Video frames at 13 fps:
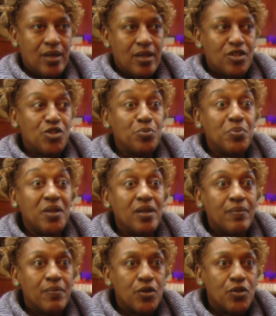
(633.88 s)
to be
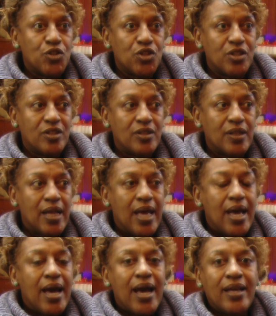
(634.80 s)
emotional.
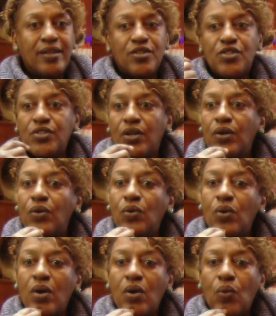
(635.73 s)
And
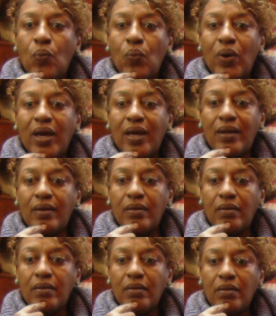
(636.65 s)
so
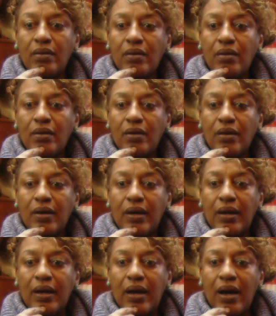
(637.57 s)
when
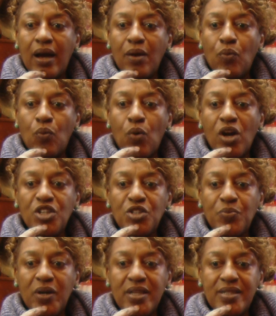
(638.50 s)
I watch
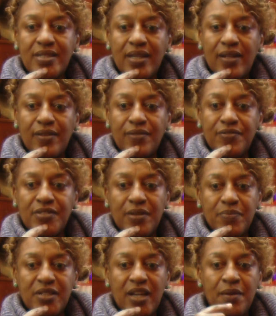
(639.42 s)
myself
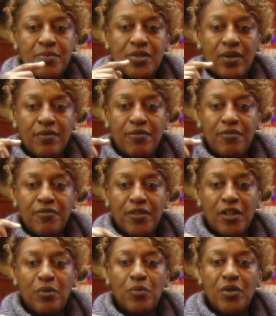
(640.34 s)
sometimes on
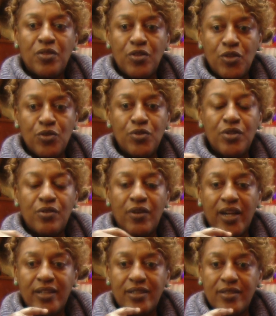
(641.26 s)
film with new
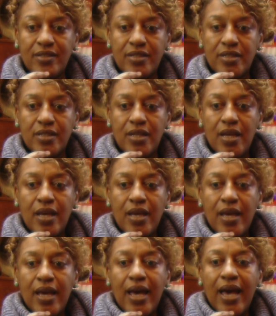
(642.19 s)
directors,
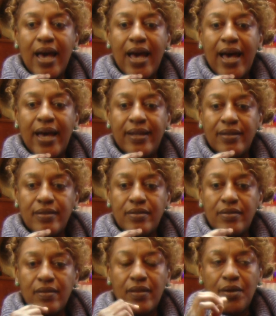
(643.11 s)
and
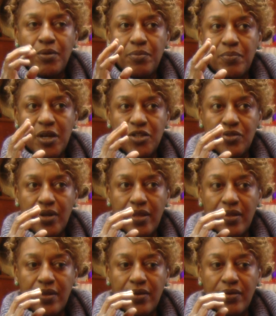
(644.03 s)
they would much
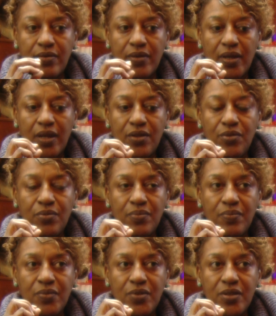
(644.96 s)
rather can you
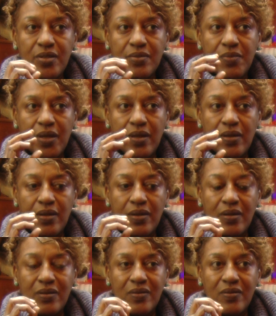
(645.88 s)
just make it a
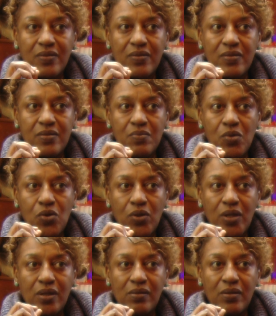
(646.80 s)
little
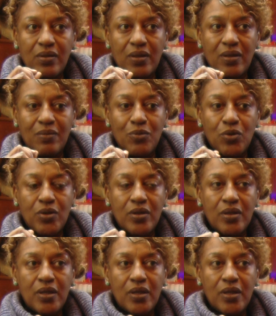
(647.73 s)
smaller, a little more,